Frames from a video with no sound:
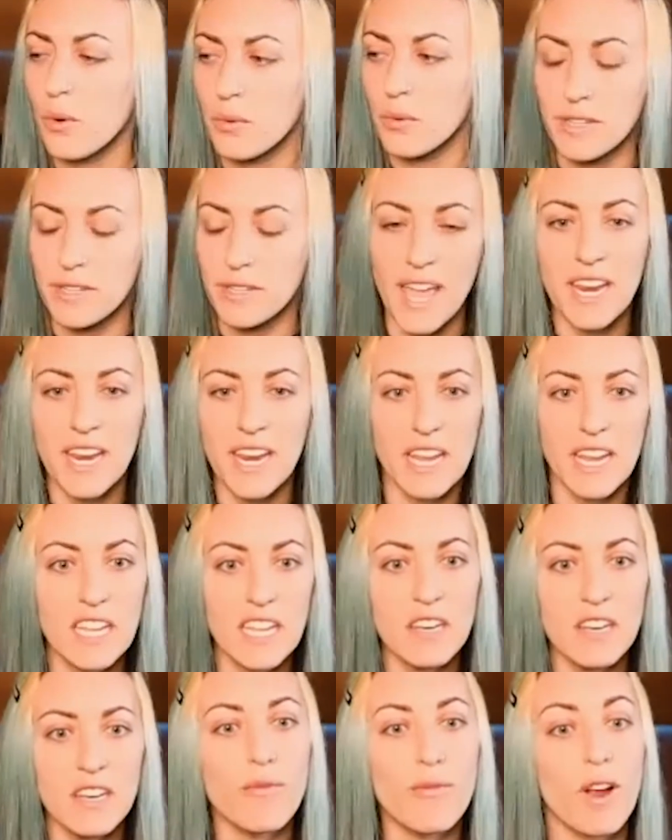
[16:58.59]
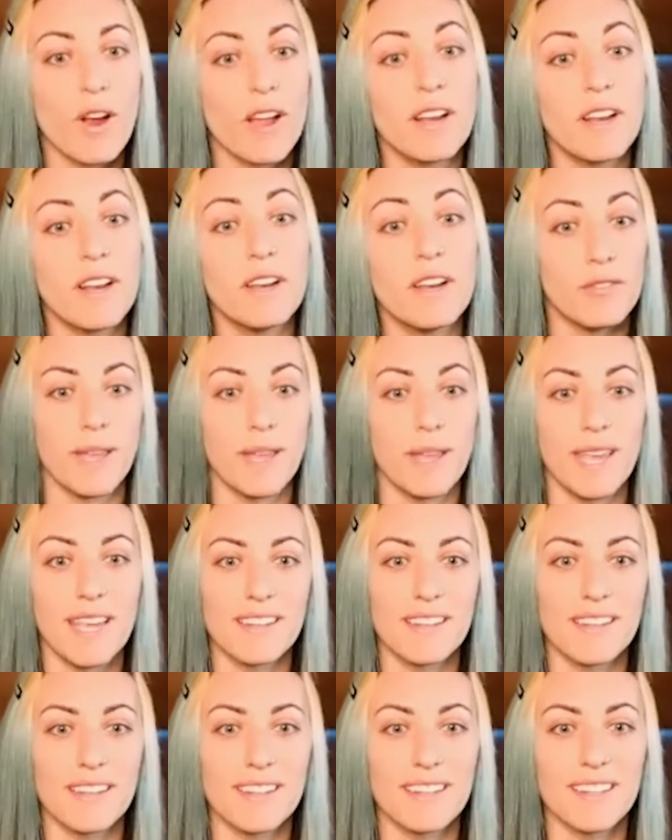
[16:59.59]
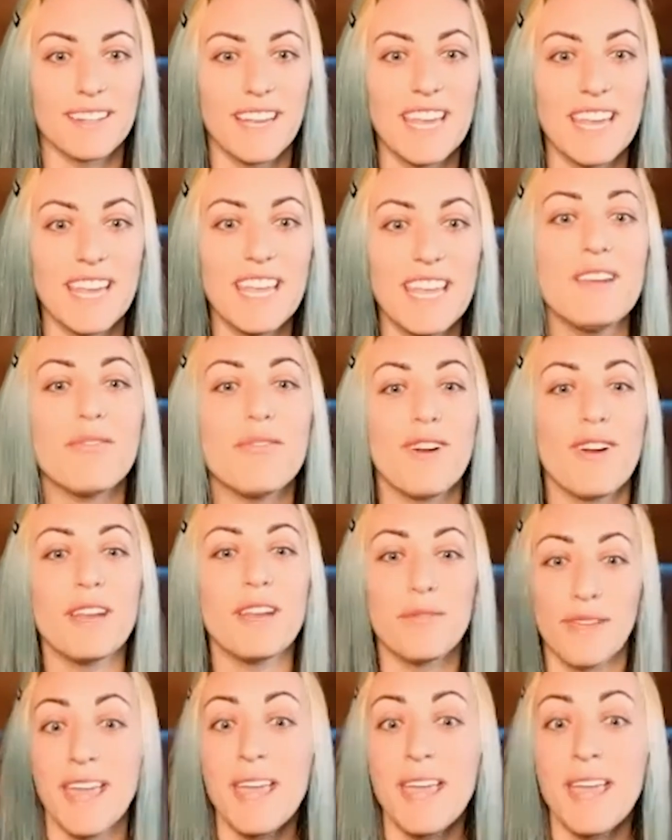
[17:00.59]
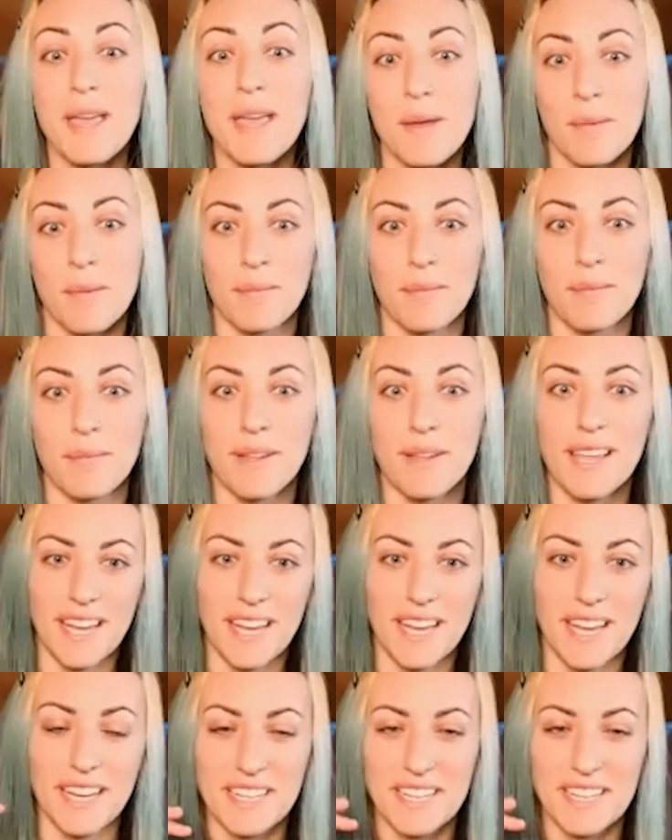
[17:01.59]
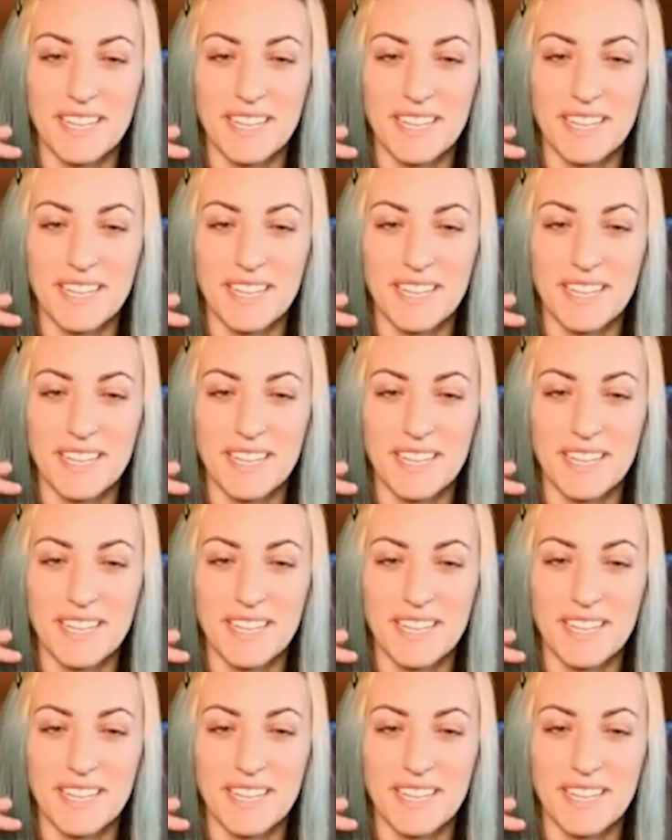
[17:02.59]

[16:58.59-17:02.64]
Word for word: get in front of him. And